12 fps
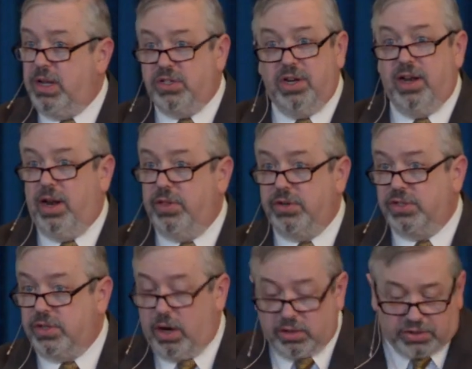Machen and
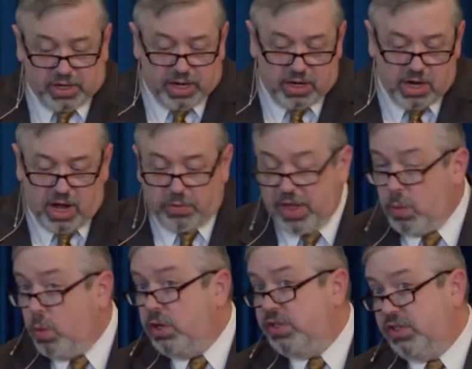others are saying no. They
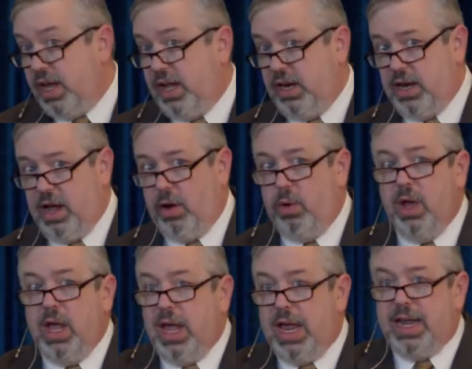were saying no.
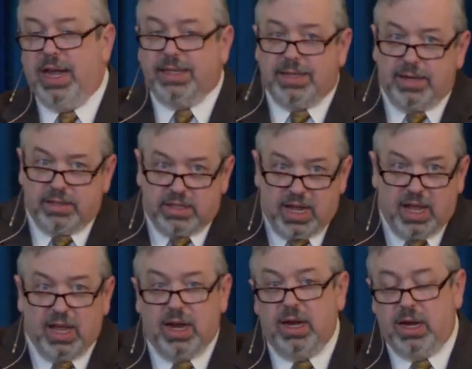In
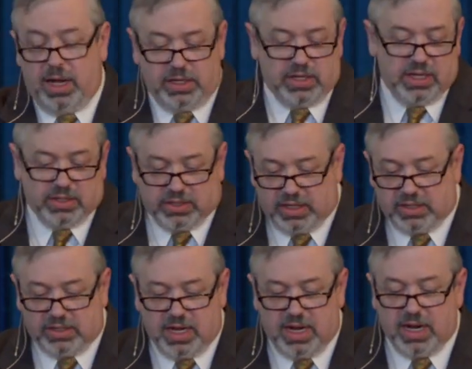1910, in
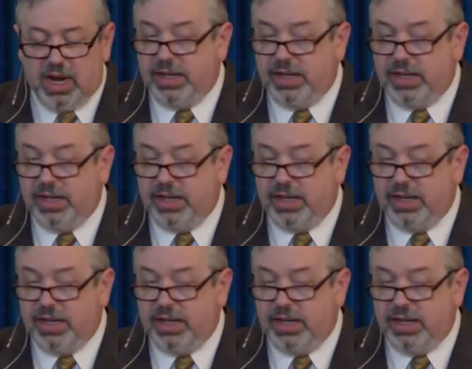1916, in